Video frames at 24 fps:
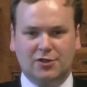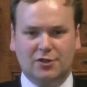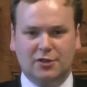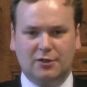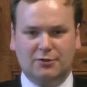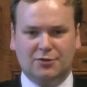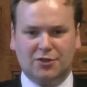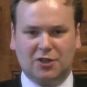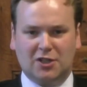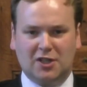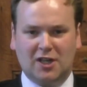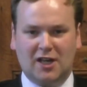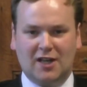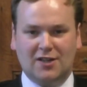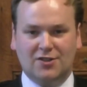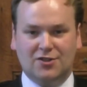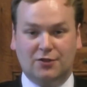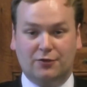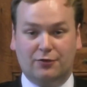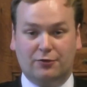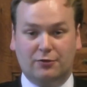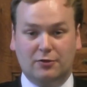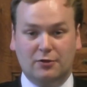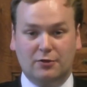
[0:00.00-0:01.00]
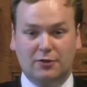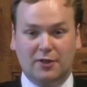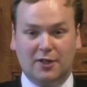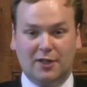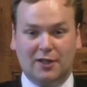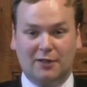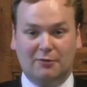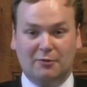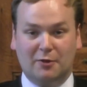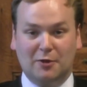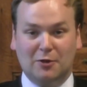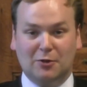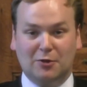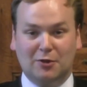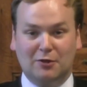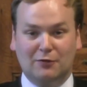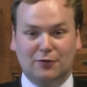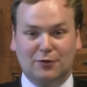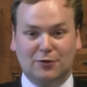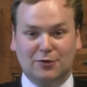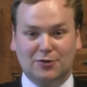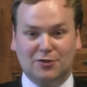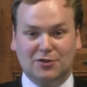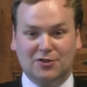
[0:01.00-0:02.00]
It was a canter through that, and we're looking
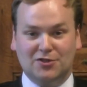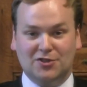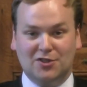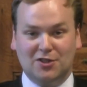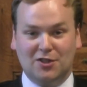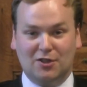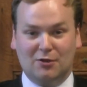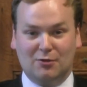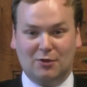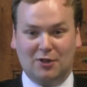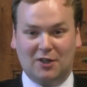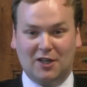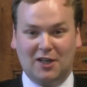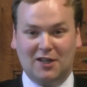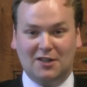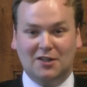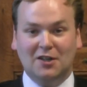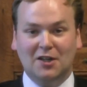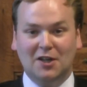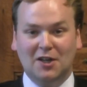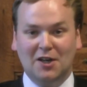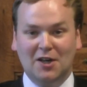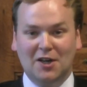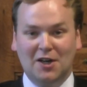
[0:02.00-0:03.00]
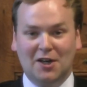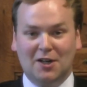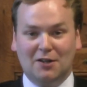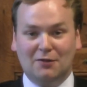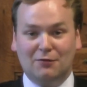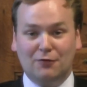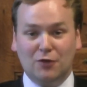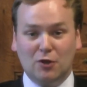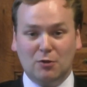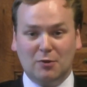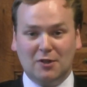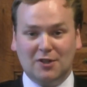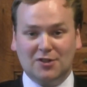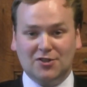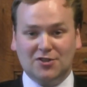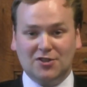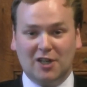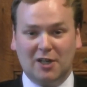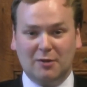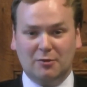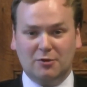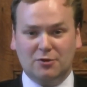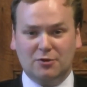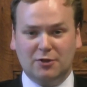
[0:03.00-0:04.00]
forward to seeing you again in a few weeks'
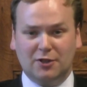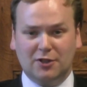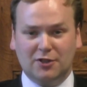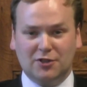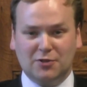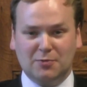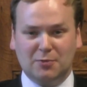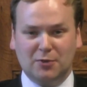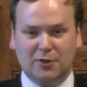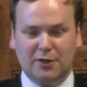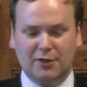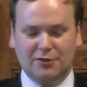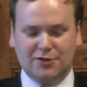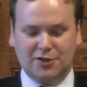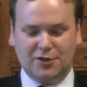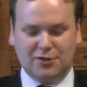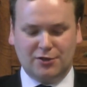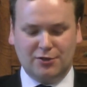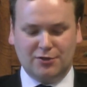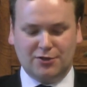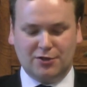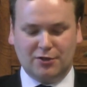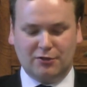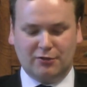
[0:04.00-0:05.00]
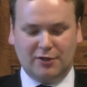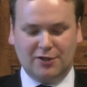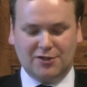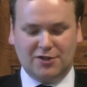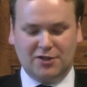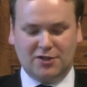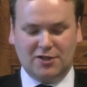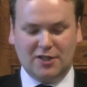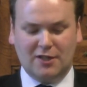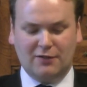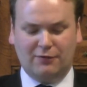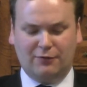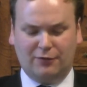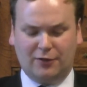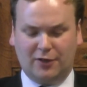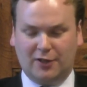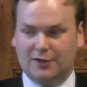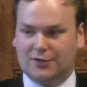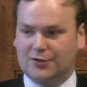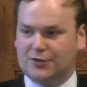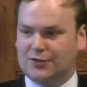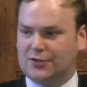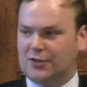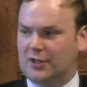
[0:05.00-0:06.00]
time, which we can explore those issues in greater depth. Can I
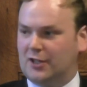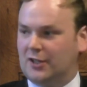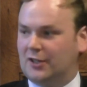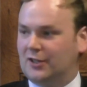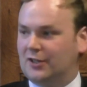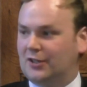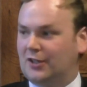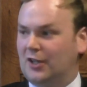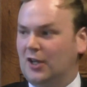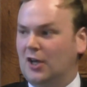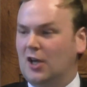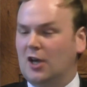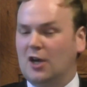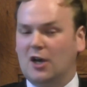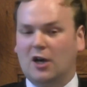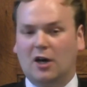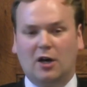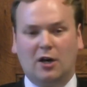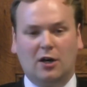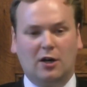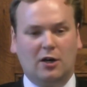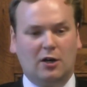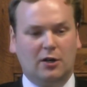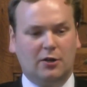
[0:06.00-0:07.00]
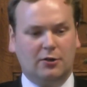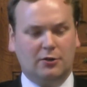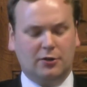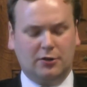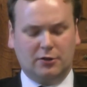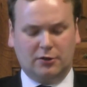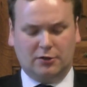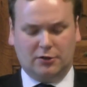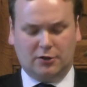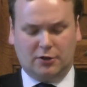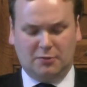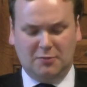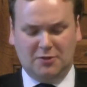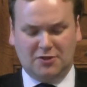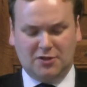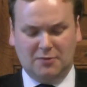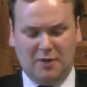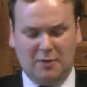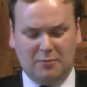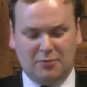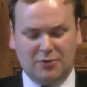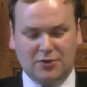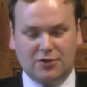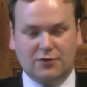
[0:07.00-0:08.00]
just thank the committee
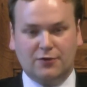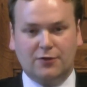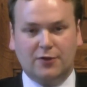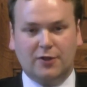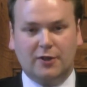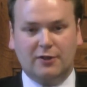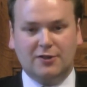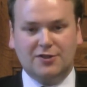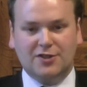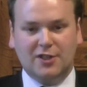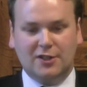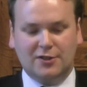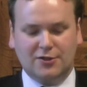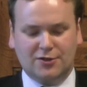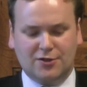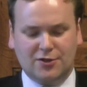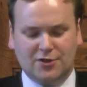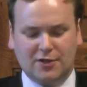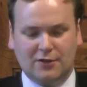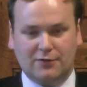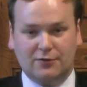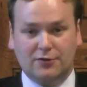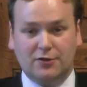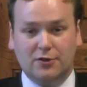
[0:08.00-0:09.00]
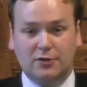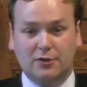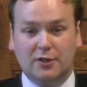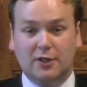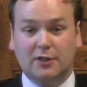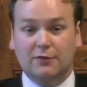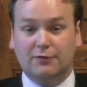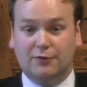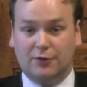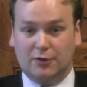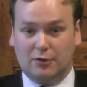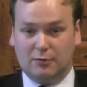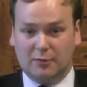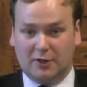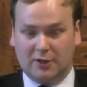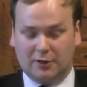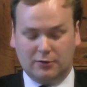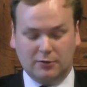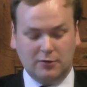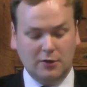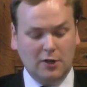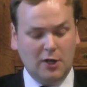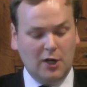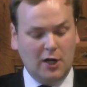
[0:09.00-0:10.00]
members for their attendance this afternoon and for you, Michael.
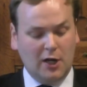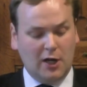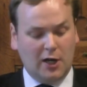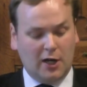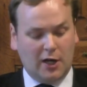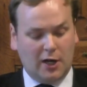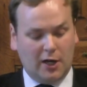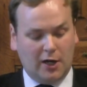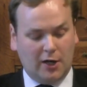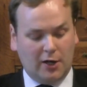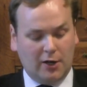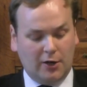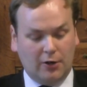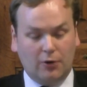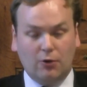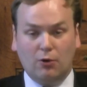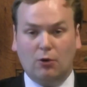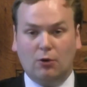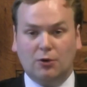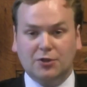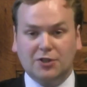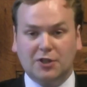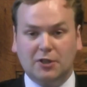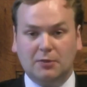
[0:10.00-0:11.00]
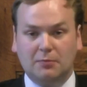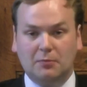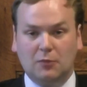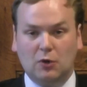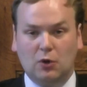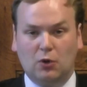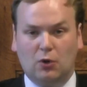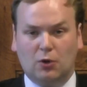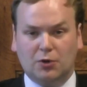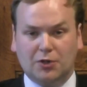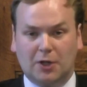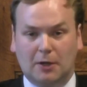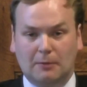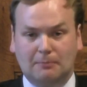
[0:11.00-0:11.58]
Order.